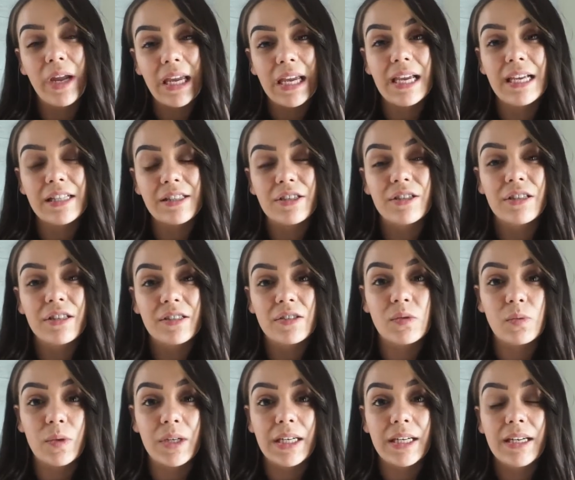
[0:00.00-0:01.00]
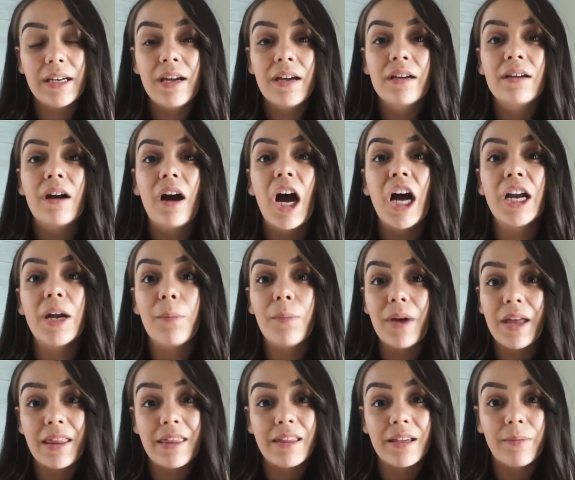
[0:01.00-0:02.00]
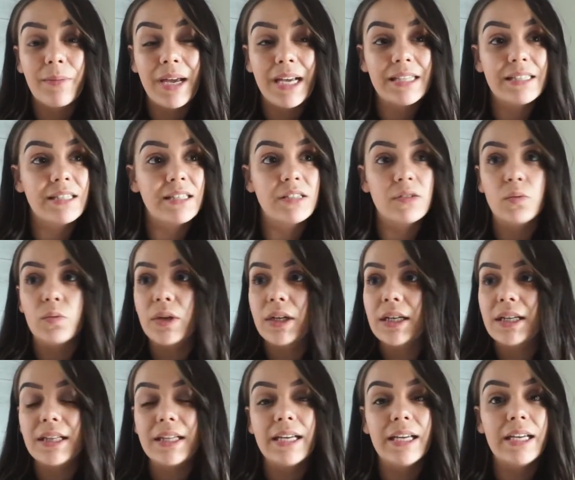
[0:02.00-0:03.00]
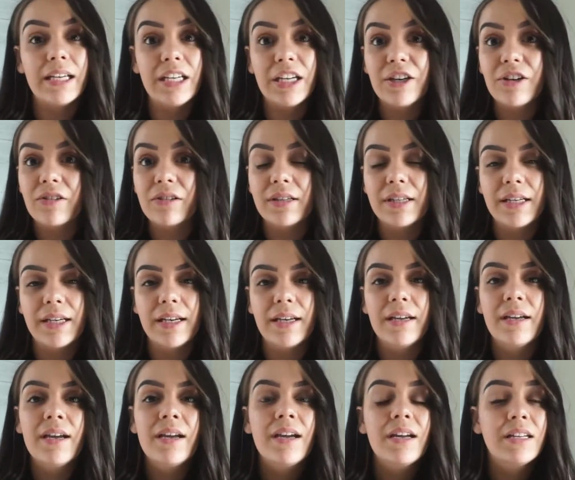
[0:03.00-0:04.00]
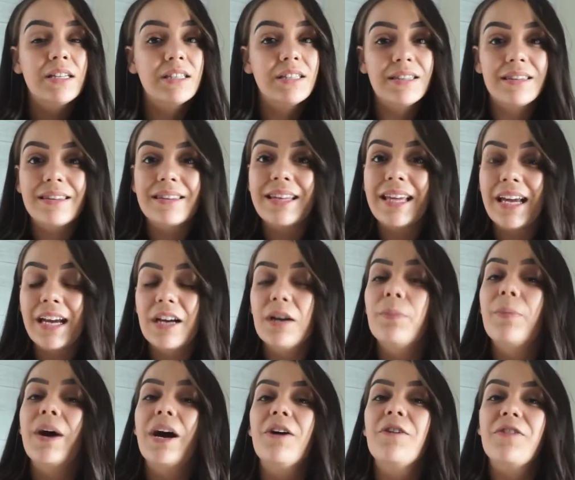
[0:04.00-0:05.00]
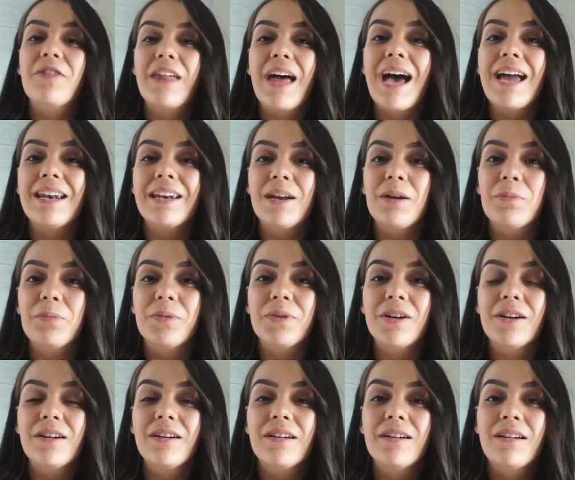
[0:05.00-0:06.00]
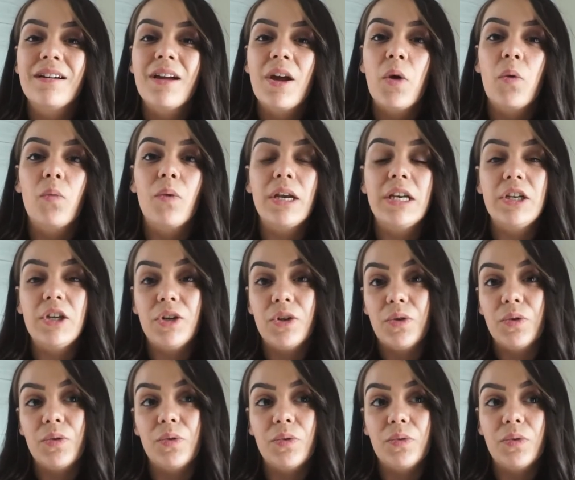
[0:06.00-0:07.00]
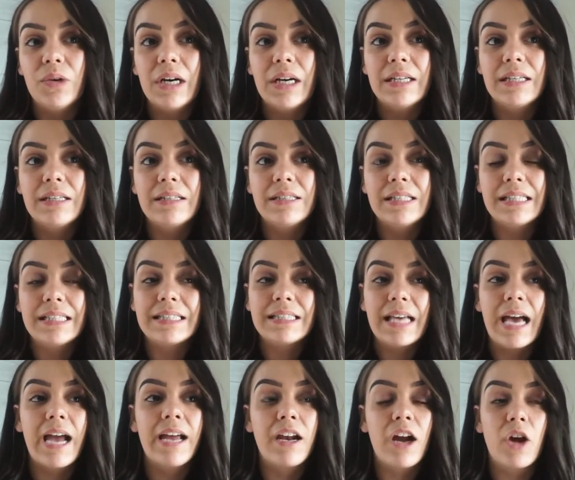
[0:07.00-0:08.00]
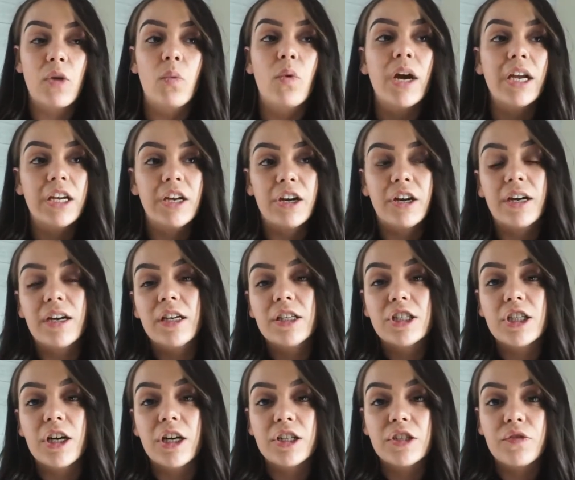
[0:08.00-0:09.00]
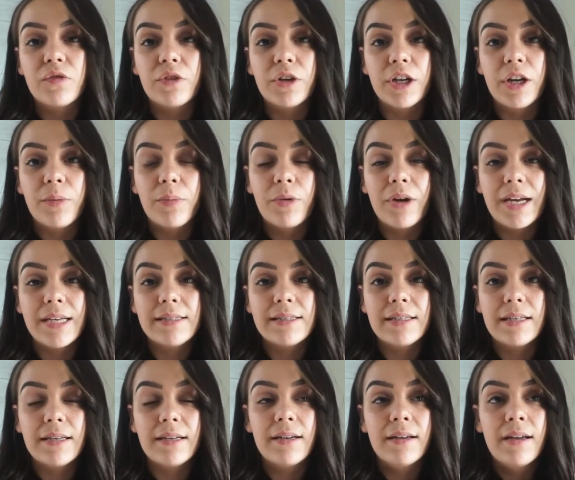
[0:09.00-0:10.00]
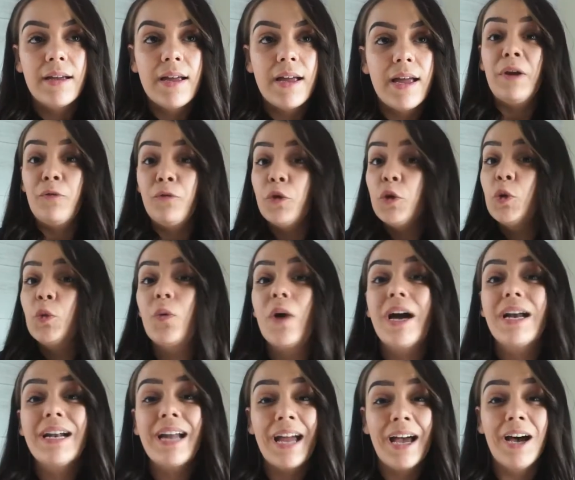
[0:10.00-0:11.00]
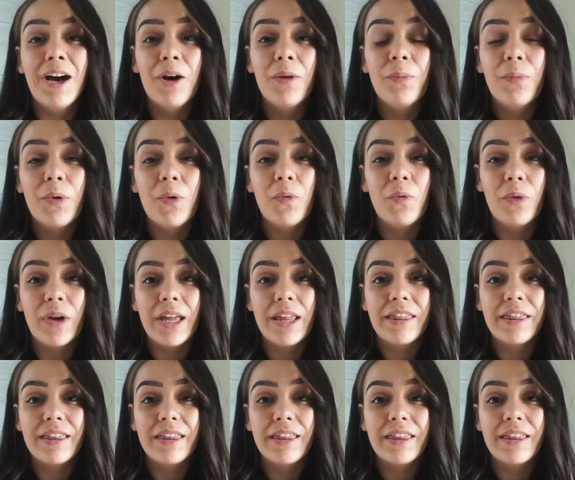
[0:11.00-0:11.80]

into the suite on a monthly basis, weekly, yearly. Think about that number when you decide on what you're going to charge for your pricing. If you want help with